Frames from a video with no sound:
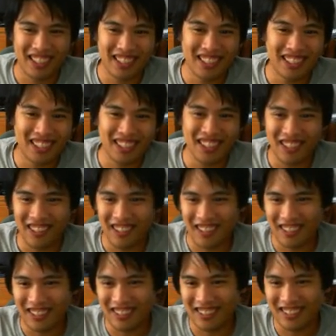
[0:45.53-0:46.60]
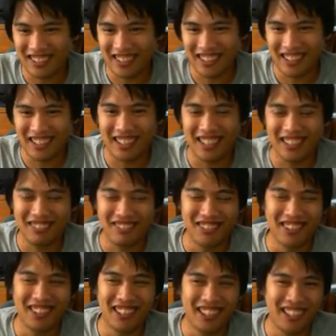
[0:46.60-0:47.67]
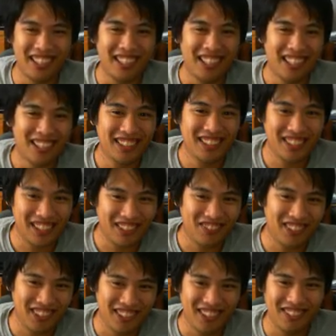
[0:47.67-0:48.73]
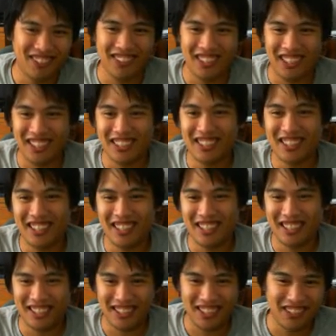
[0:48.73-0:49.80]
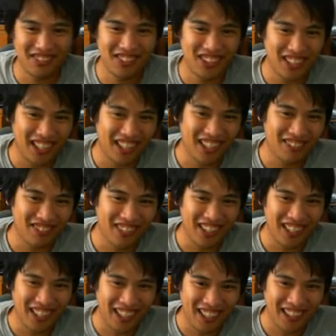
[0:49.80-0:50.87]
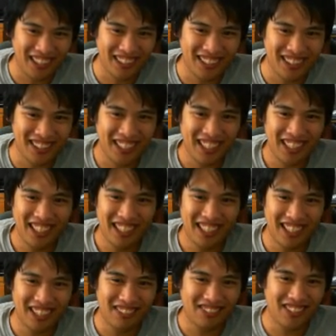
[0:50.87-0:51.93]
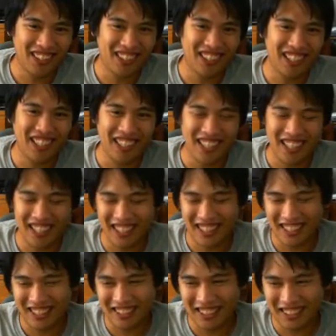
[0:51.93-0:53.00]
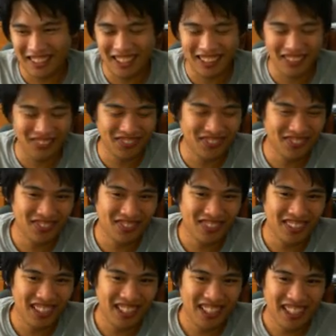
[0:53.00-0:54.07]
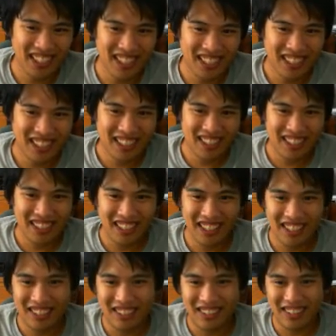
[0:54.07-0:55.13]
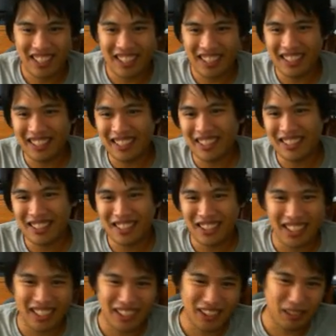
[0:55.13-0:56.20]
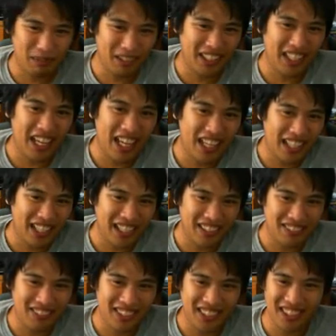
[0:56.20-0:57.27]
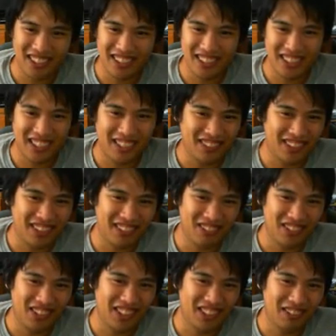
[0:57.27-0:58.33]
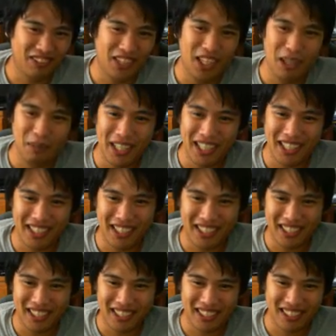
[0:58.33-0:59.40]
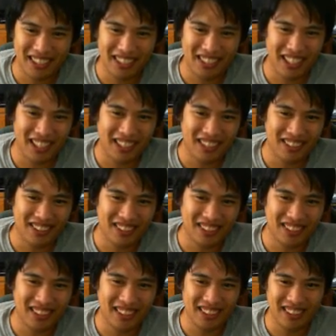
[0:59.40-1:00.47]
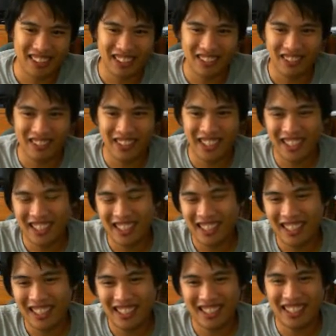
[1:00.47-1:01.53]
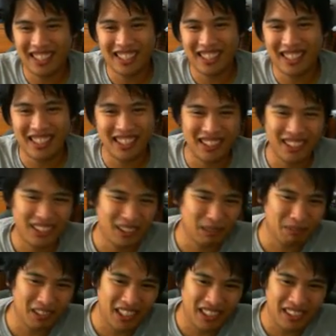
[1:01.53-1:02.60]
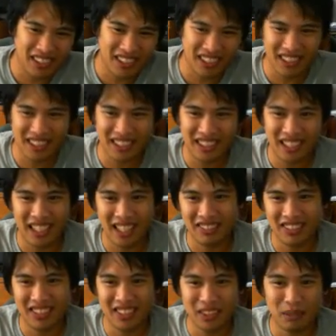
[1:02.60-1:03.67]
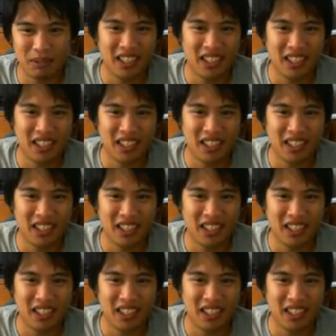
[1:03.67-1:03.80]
this card. Like, I really suffered through, like, tough China fights and whatnot. So, I should actually be like 8 out of 10 because I don't think Royston Lee beat Yao Zikui. I don't know how to pronounce his name, so I'll just